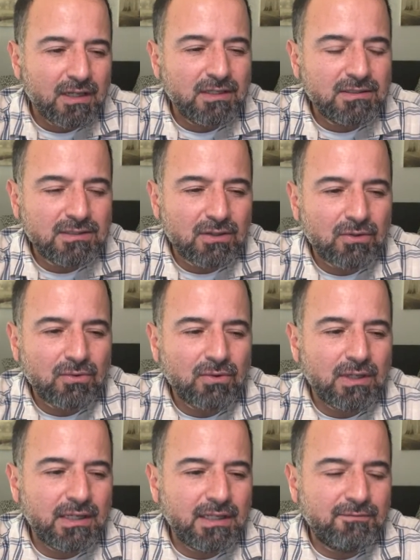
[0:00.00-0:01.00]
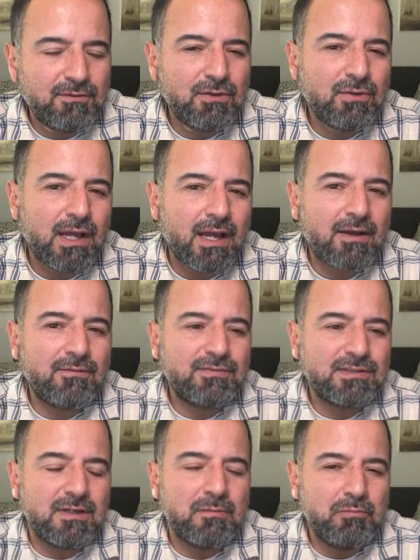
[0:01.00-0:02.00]
So if you have
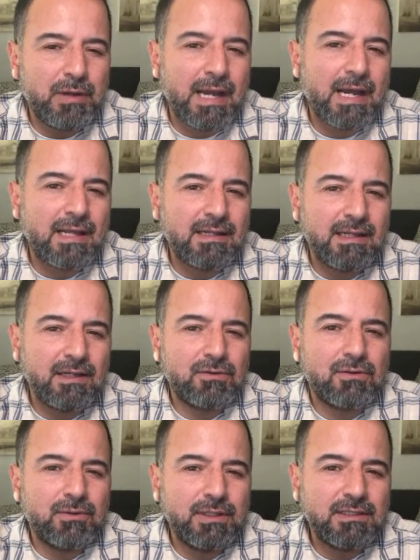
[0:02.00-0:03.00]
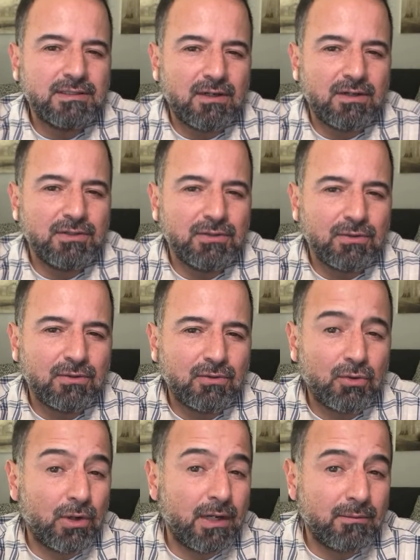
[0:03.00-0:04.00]
some bad inquiries on your
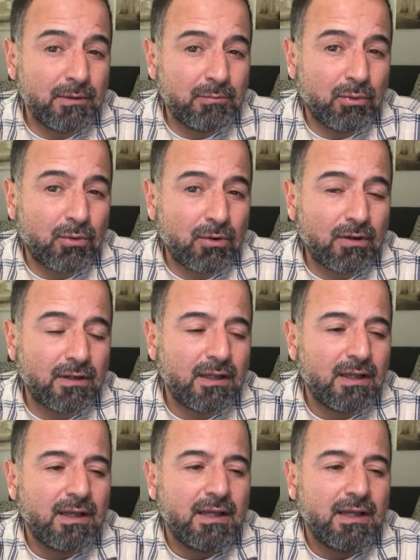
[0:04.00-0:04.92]
credit report